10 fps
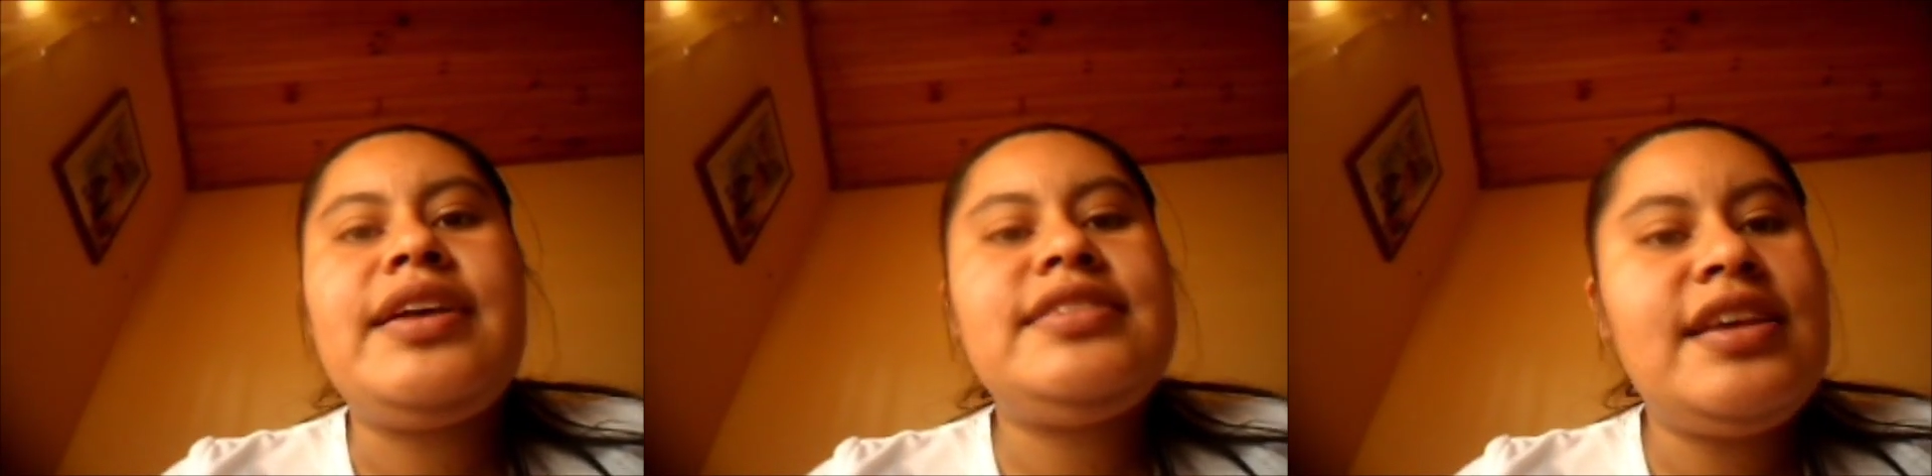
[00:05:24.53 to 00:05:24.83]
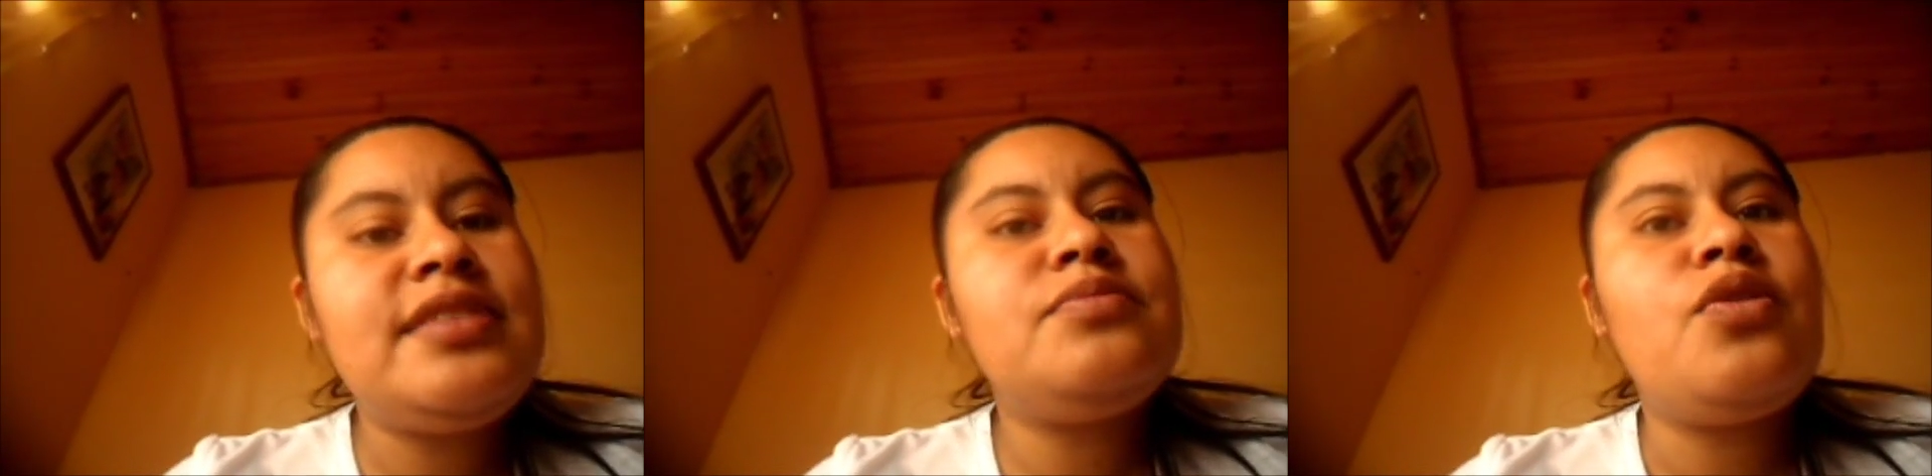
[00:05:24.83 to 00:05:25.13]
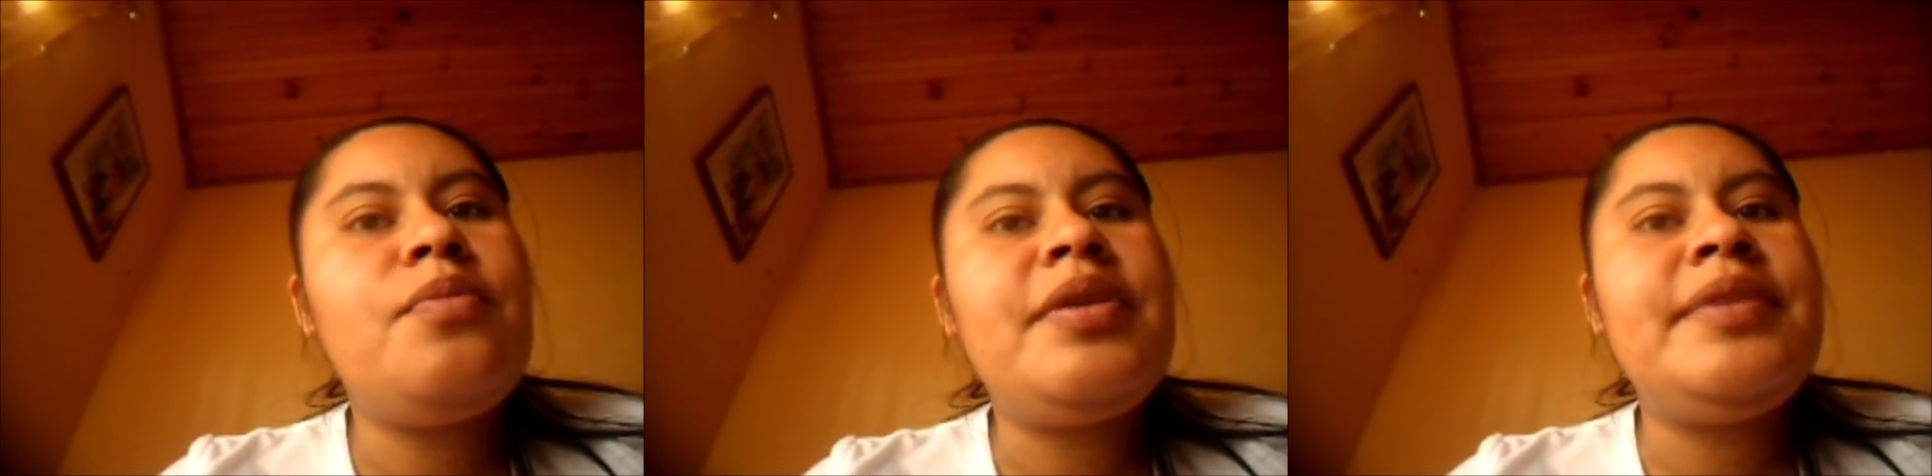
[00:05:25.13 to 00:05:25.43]
where at
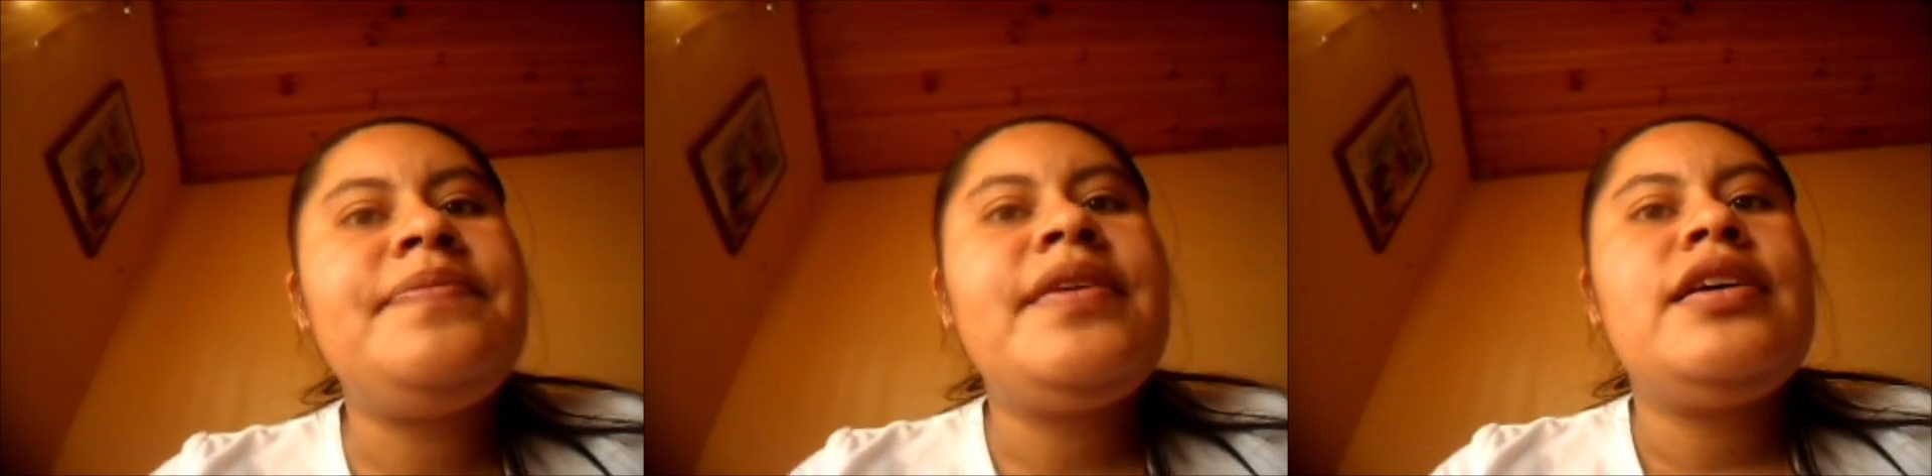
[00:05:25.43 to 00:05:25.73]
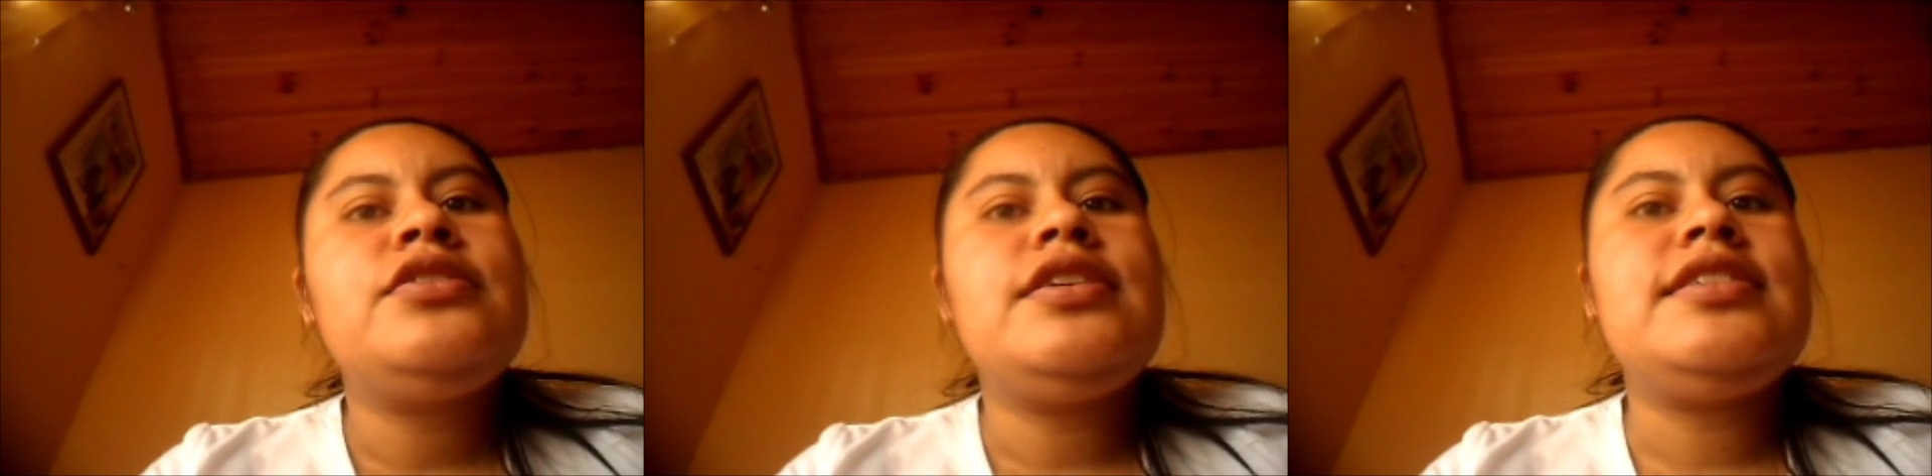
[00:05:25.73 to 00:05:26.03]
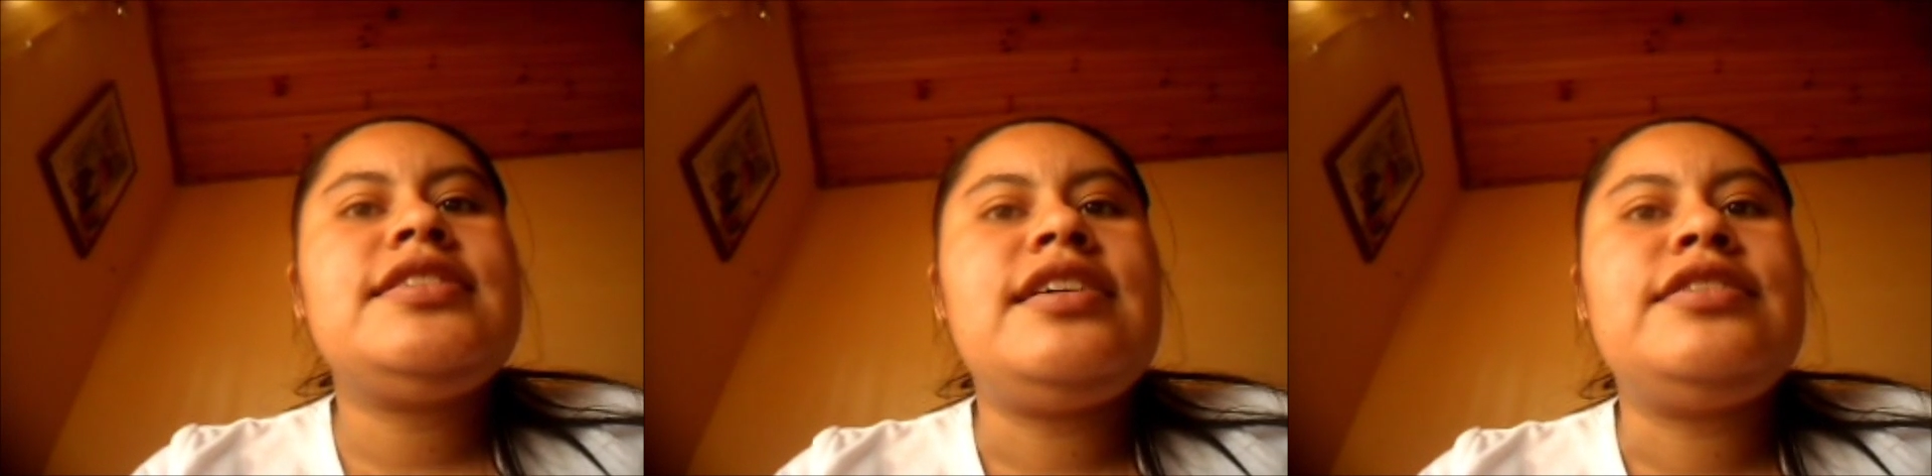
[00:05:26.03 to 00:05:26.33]
that moment
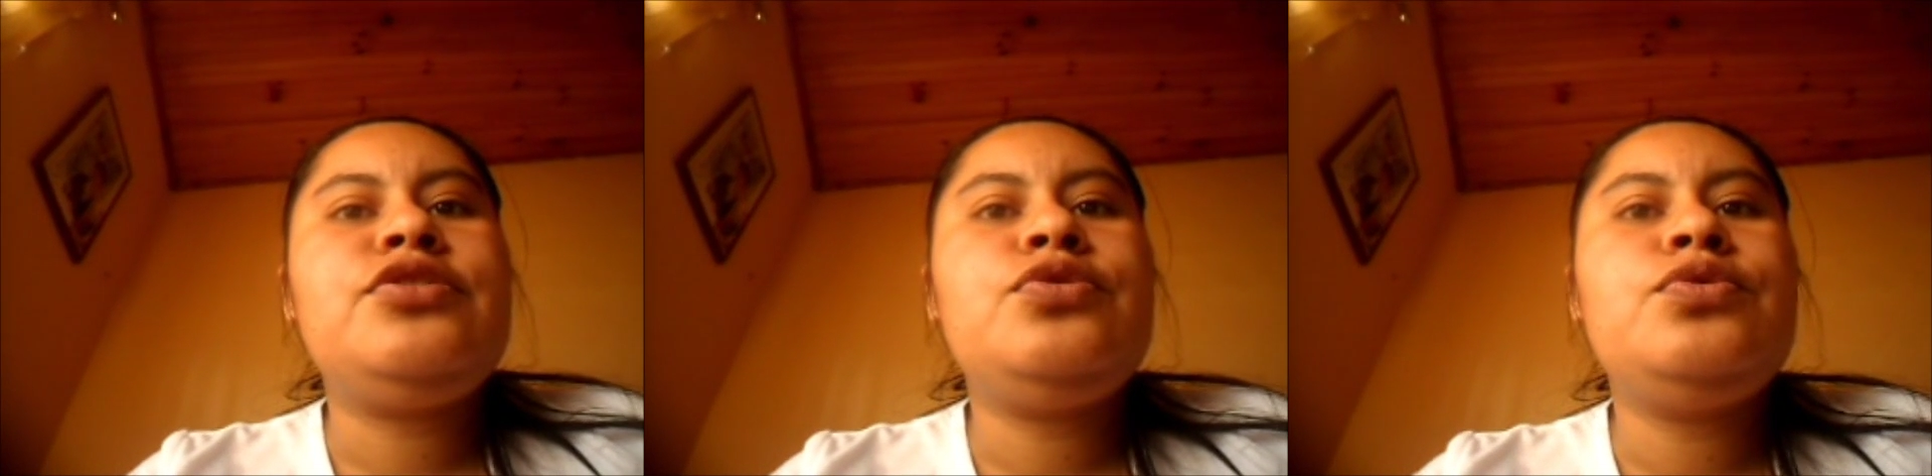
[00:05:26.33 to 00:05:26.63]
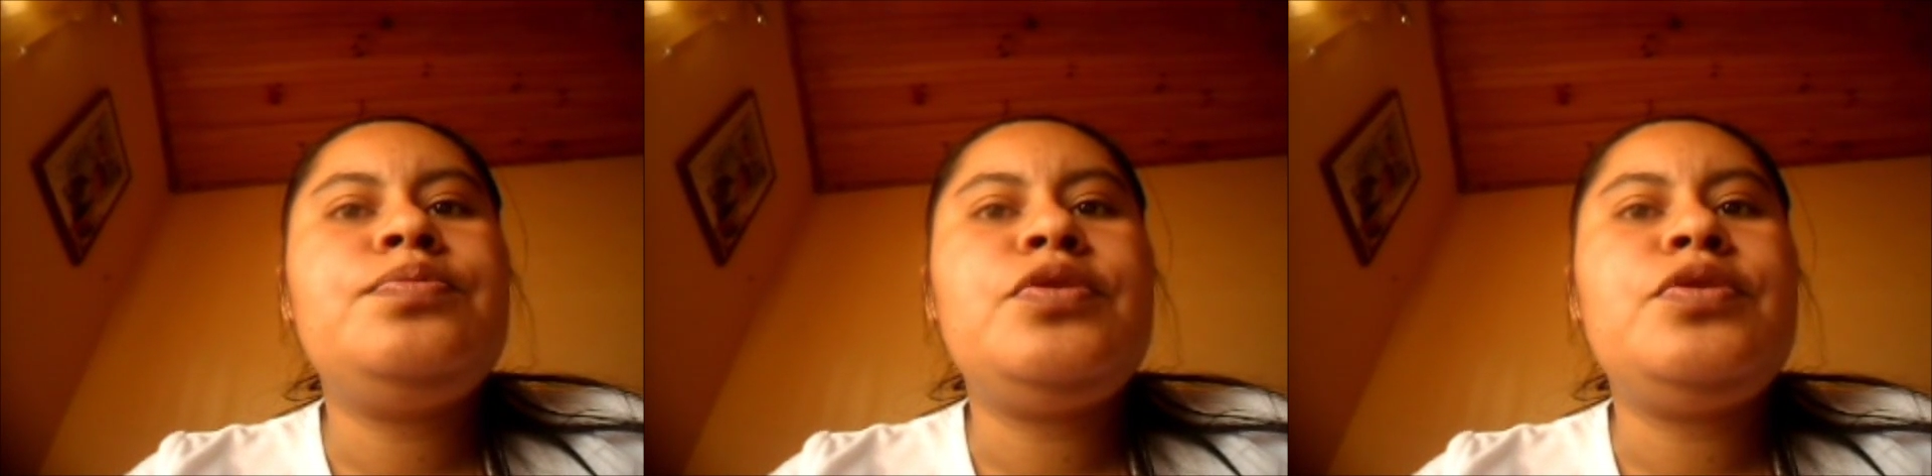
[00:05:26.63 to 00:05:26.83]
start